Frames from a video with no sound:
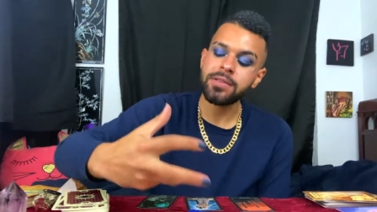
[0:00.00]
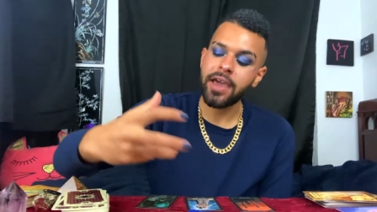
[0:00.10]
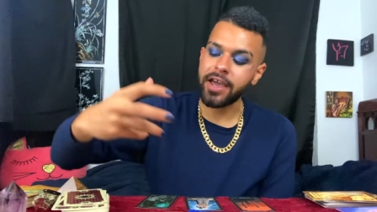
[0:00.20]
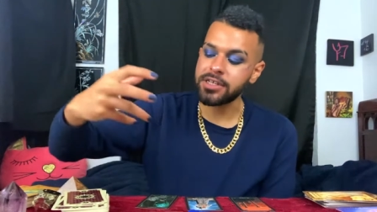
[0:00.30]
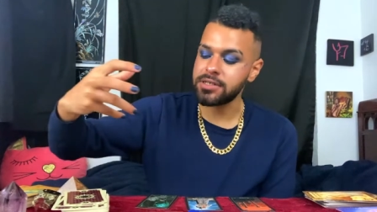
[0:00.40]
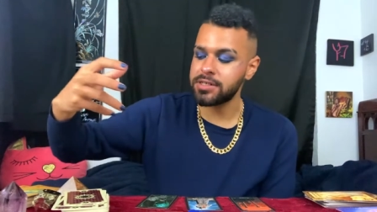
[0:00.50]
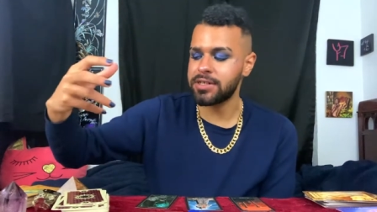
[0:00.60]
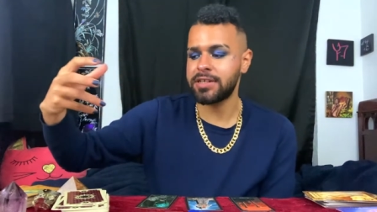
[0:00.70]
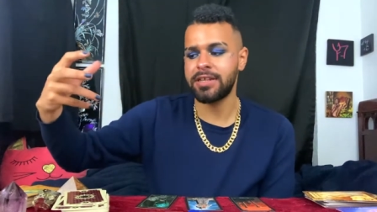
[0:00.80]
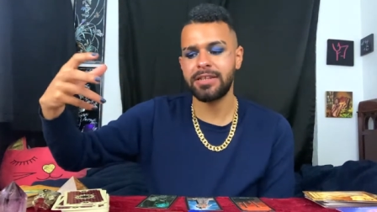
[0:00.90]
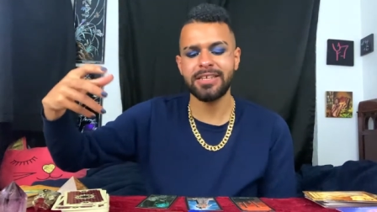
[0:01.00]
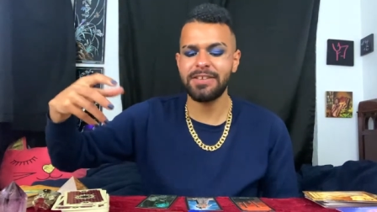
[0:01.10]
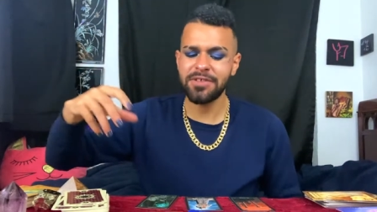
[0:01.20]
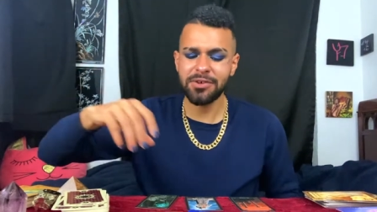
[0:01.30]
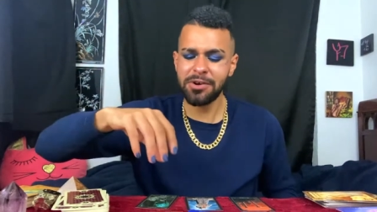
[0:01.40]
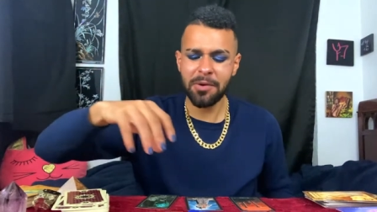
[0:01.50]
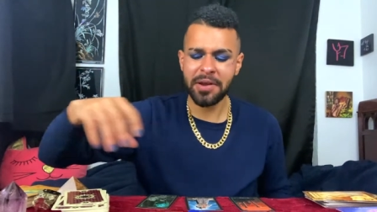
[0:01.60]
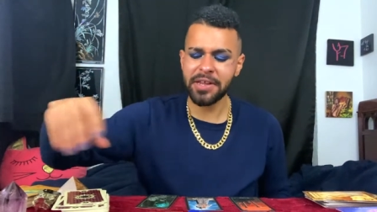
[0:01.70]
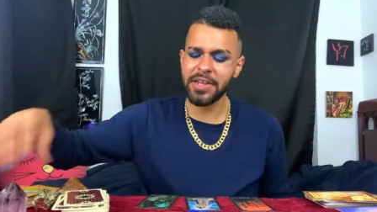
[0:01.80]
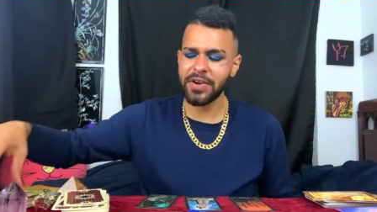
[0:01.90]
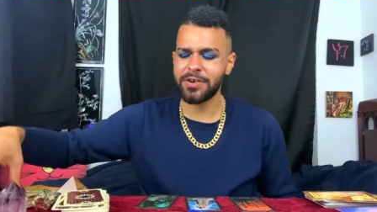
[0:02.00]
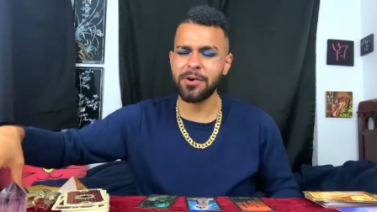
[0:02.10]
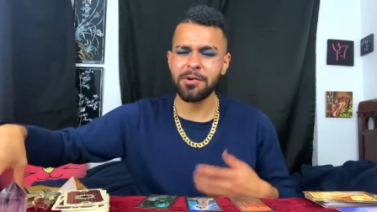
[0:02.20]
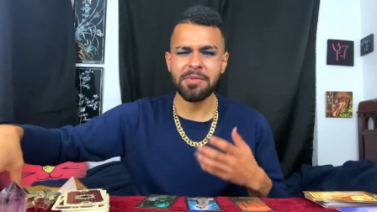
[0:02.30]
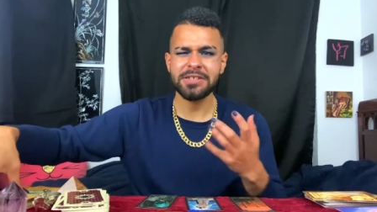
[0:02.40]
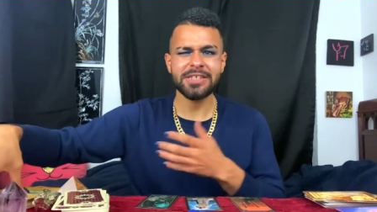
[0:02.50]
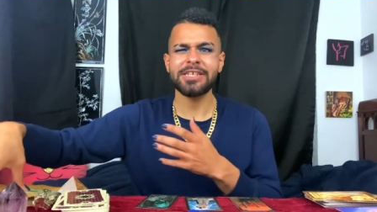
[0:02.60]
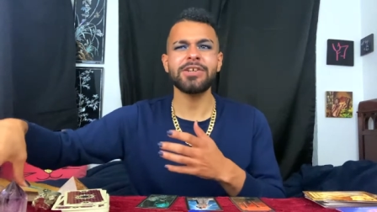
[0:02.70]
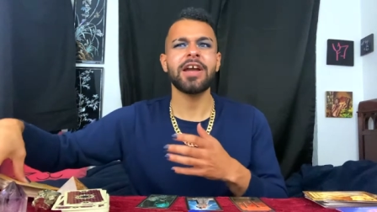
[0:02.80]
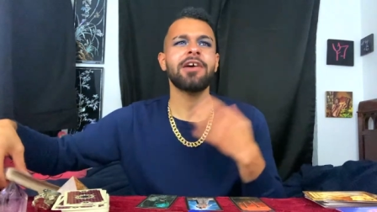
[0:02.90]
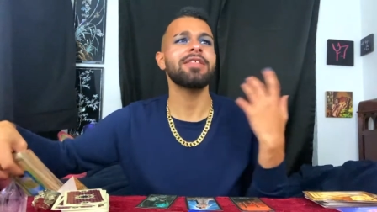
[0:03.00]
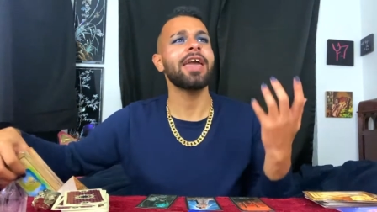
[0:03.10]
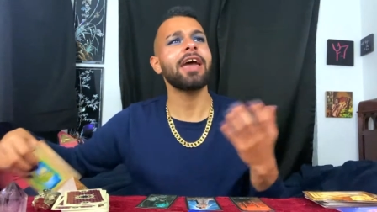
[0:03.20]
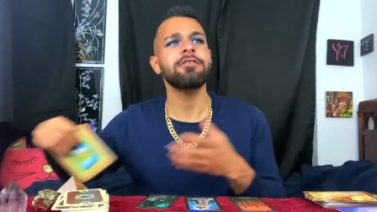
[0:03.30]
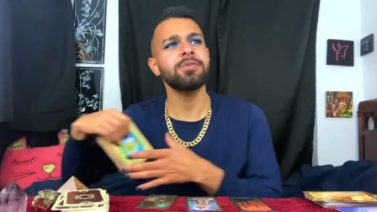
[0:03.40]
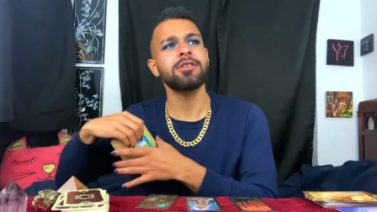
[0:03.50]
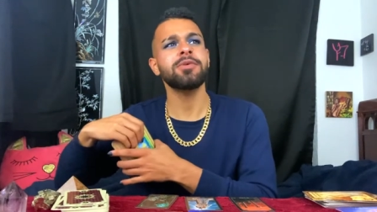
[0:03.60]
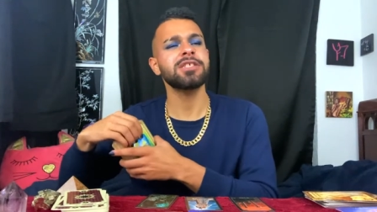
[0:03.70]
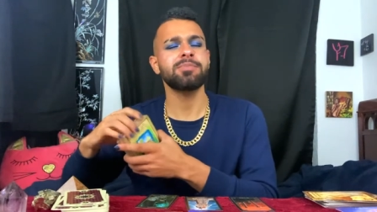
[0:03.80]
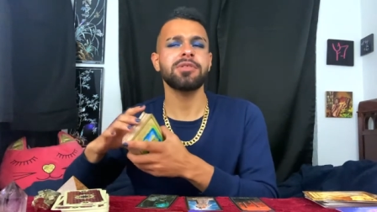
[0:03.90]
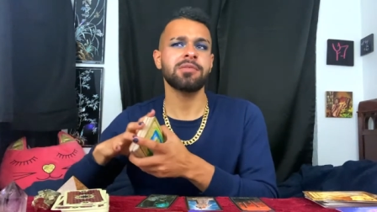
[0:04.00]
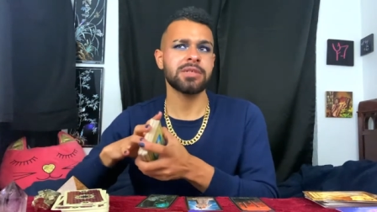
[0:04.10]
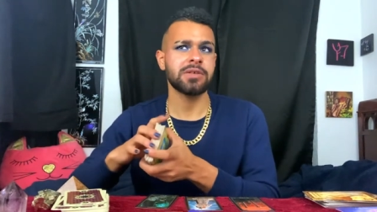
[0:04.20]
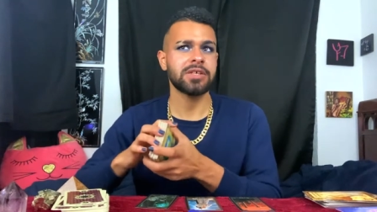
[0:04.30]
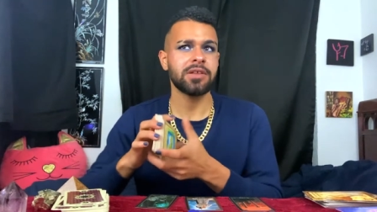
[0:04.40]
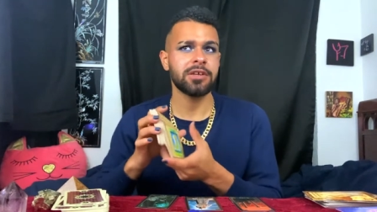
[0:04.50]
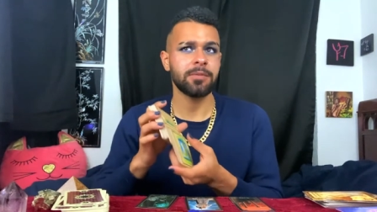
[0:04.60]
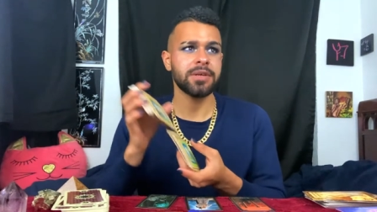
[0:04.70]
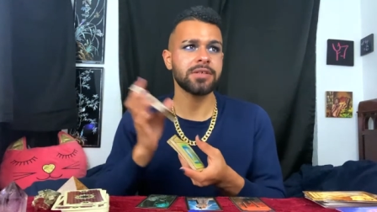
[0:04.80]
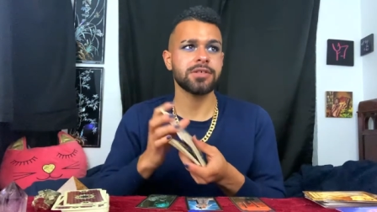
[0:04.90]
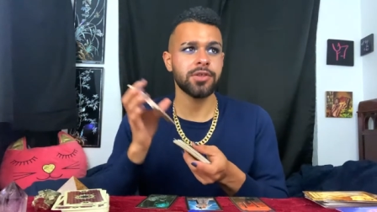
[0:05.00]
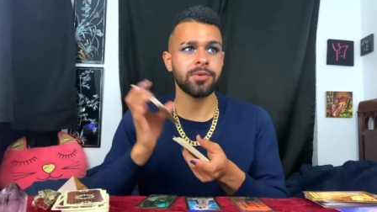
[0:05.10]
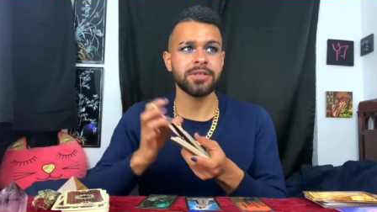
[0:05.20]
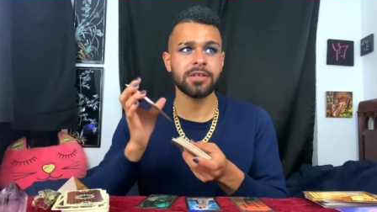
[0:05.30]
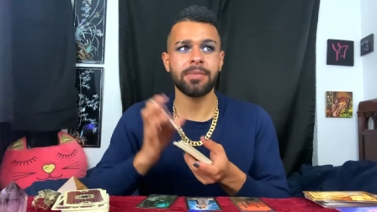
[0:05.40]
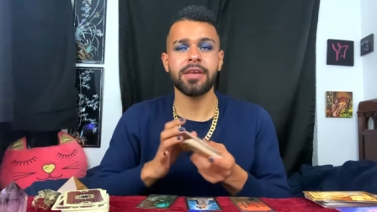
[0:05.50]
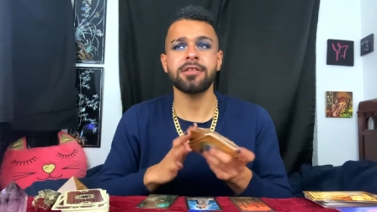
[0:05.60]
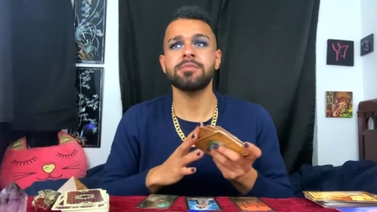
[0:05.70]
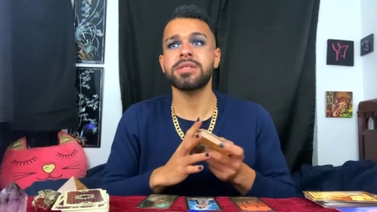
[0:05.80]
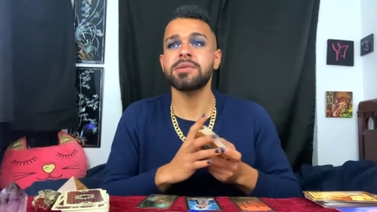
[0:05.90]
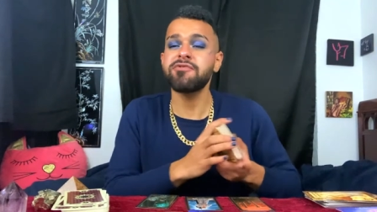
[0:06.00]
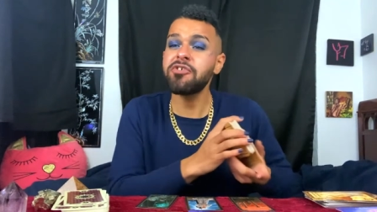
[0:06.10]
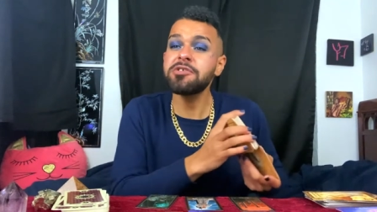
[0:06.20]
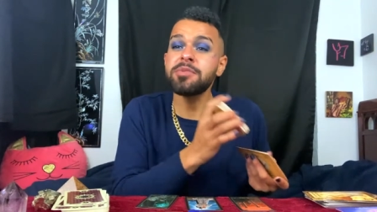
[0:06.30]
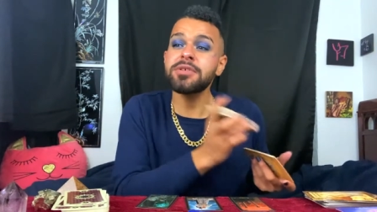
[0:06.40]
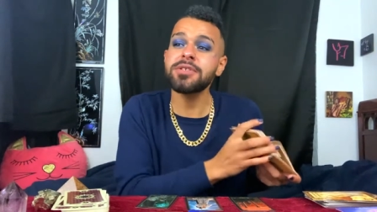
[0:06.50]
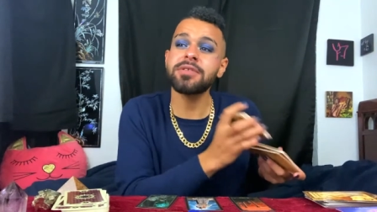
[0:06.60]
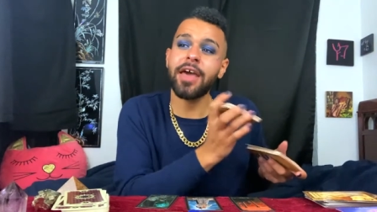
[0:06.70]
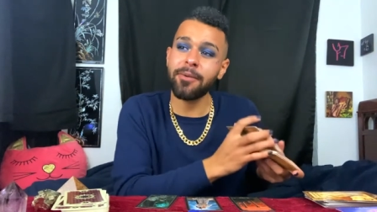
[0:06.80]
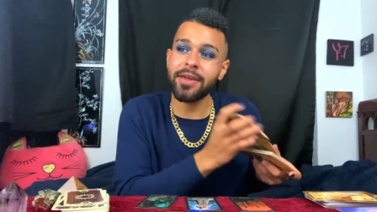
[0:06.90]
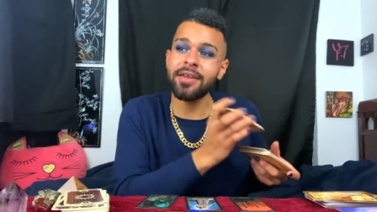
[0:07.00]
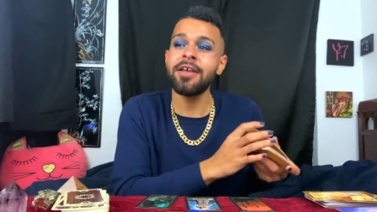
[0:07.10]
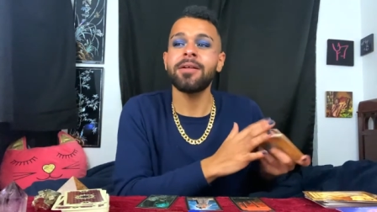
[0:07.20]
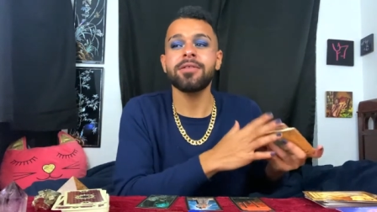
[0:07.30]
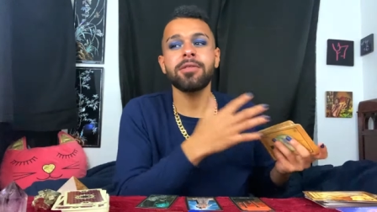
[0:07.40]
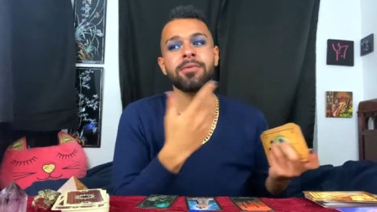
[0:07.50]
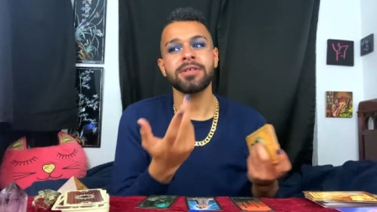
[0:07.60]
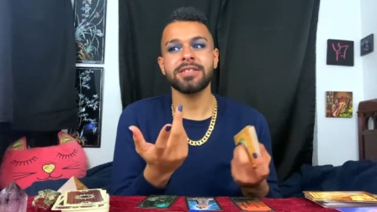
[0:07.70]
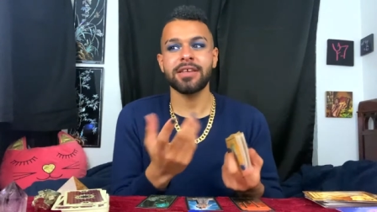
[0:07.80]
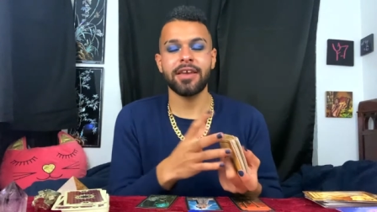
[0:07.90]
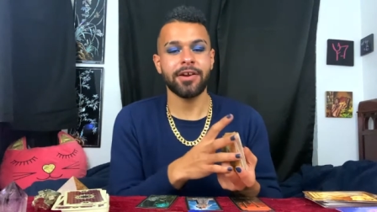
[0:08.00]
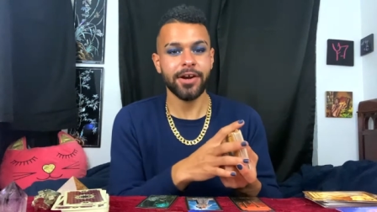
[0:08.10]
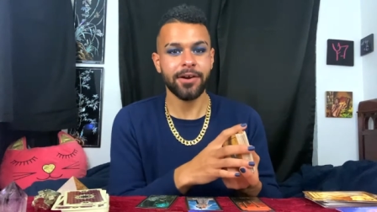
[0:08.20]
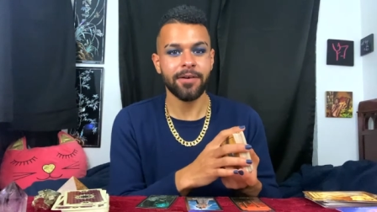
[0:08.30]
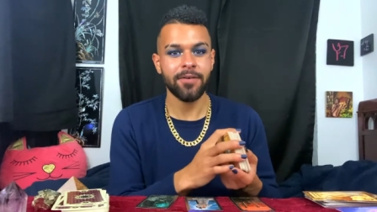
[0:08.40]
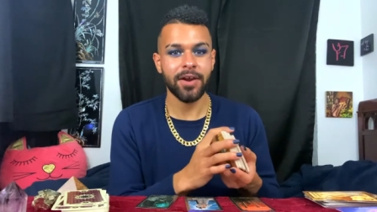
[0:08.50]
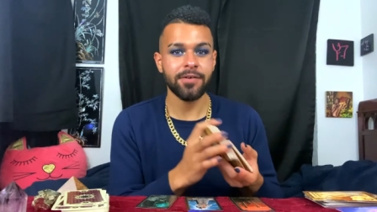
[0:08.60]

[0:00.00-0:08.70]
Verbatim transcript: the action in it. And even though you don't want to hear it, no one wants to hear how they have to be the ones that put themselves out there, because they're the ones that are making themselves vulnerable, so that way they're the ones that get hurt, right?